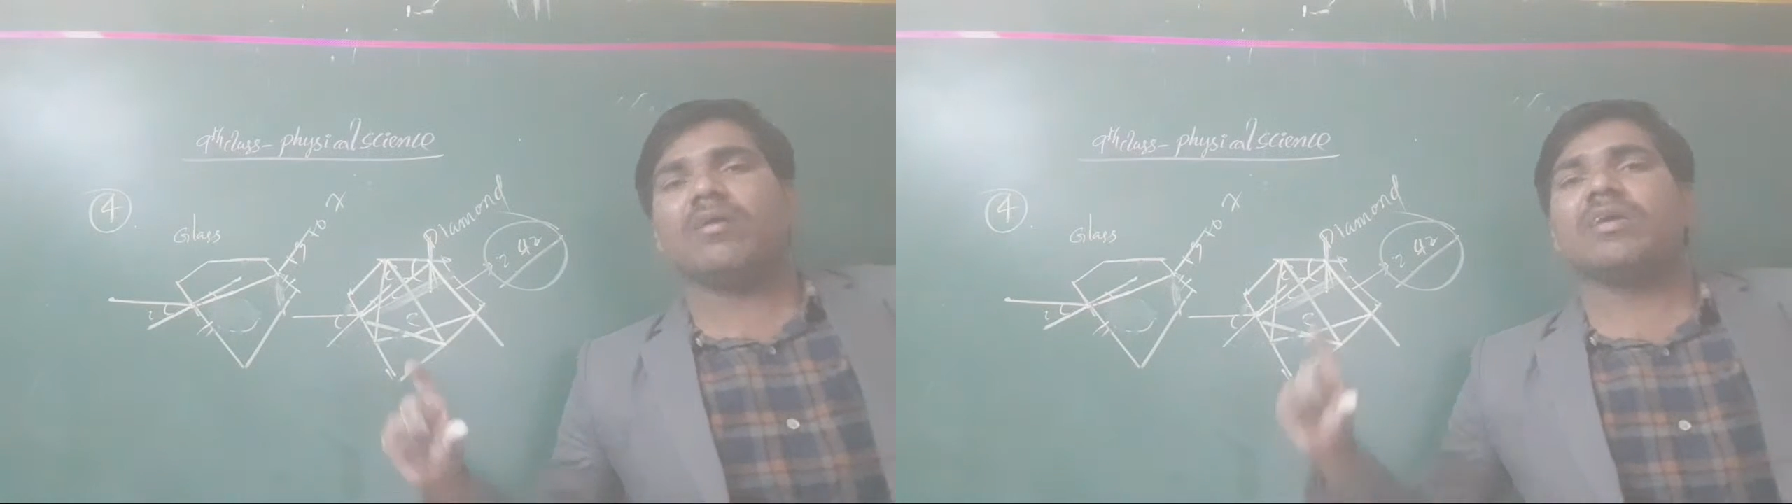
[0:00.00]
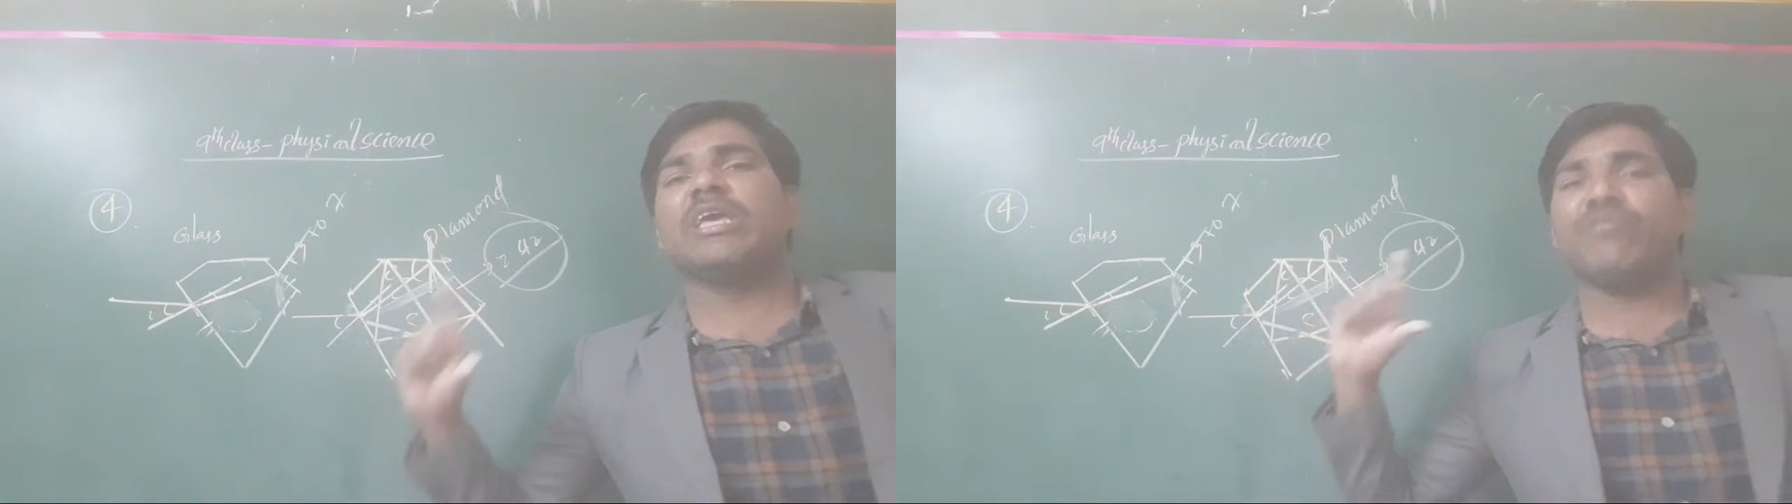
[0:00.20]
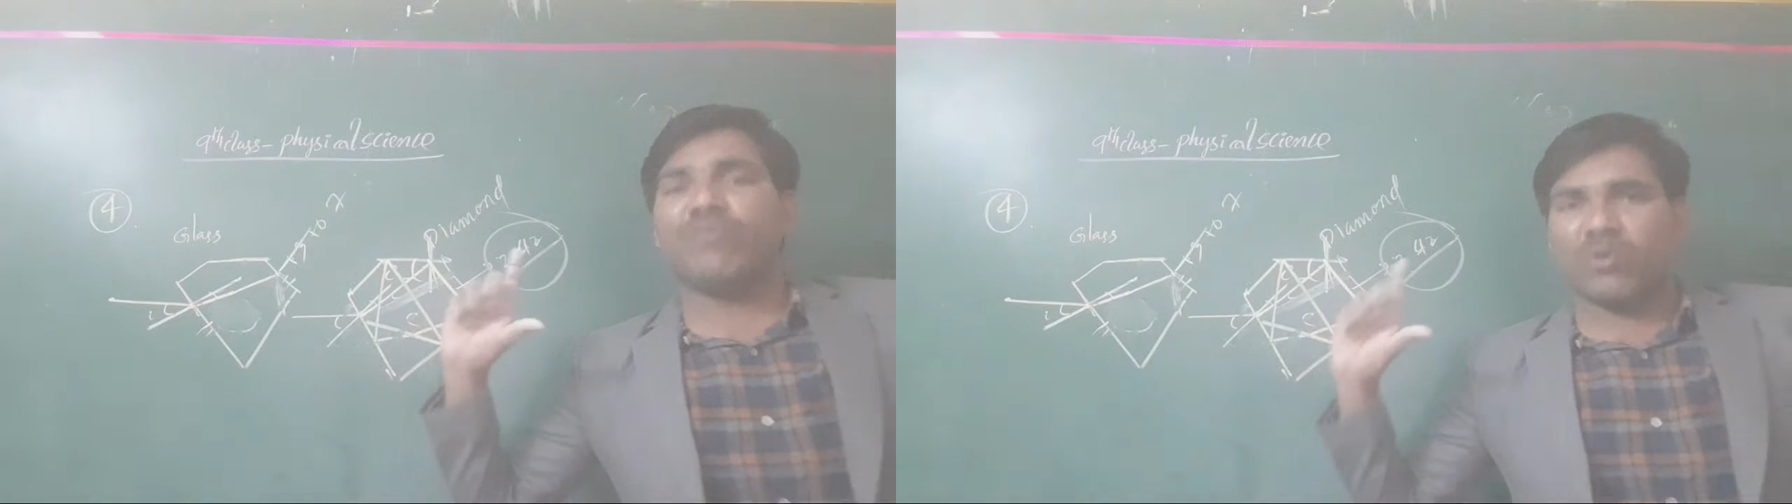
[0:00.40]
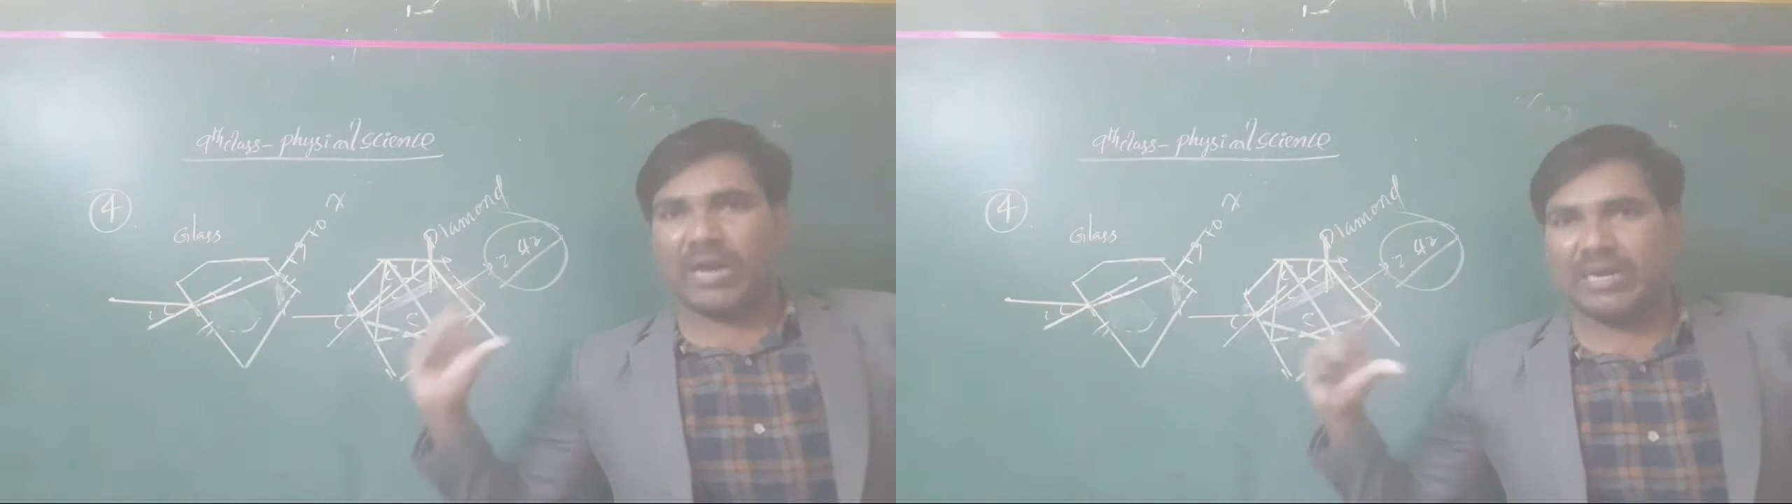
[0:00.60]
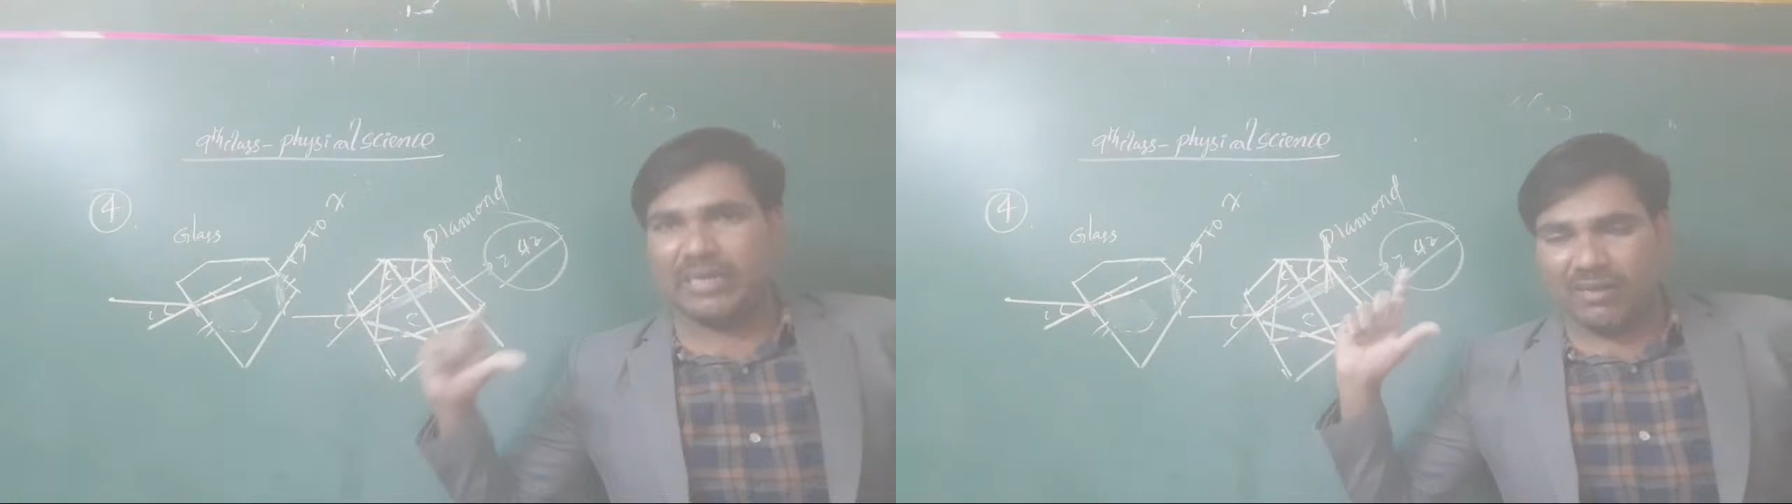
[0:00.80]
If you
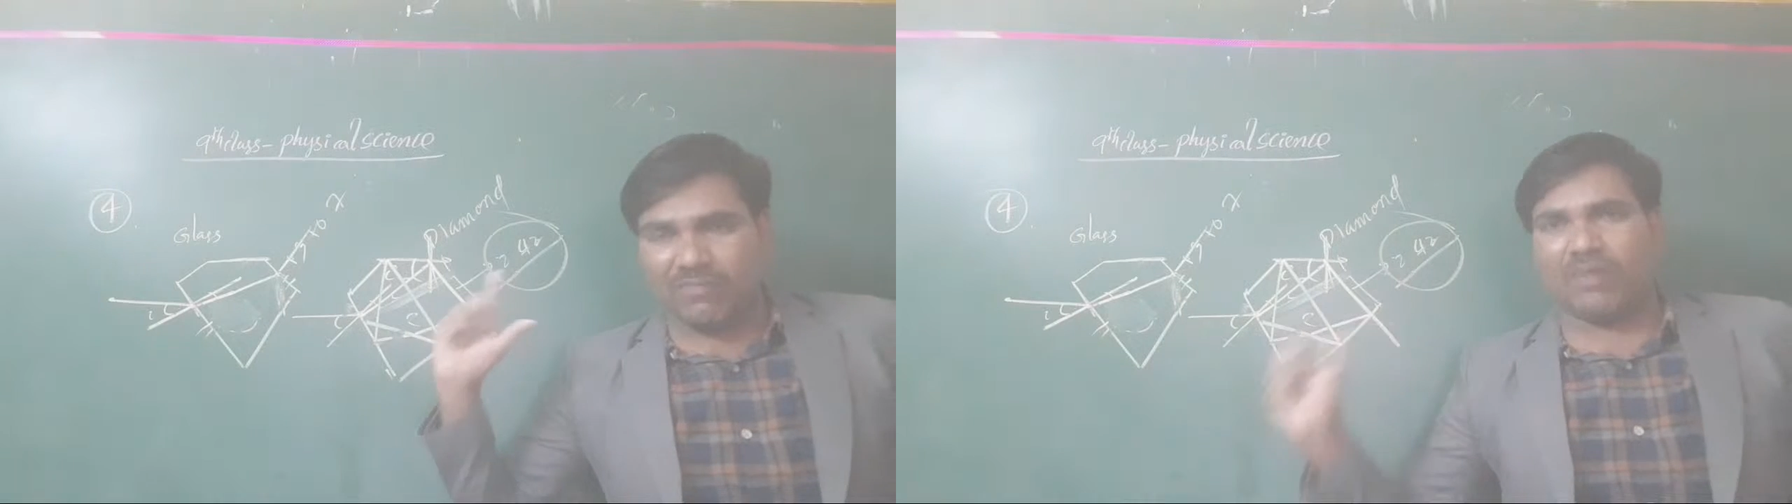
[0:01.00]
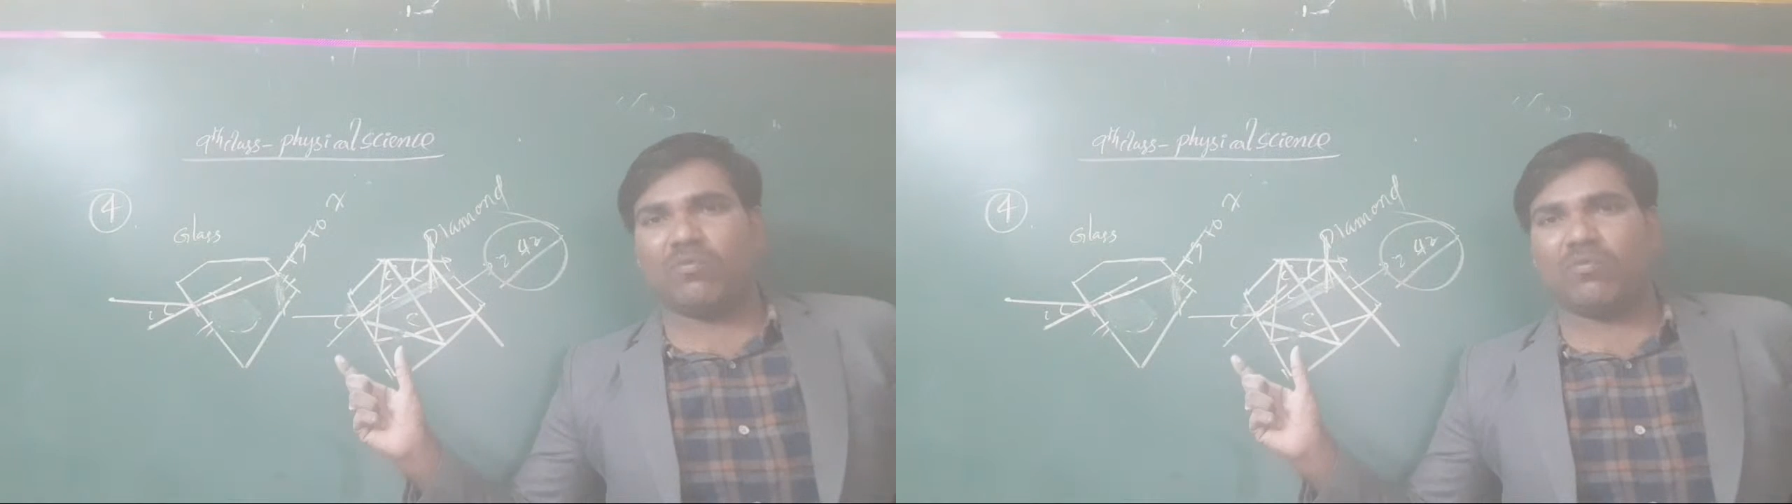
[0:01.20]
write in a one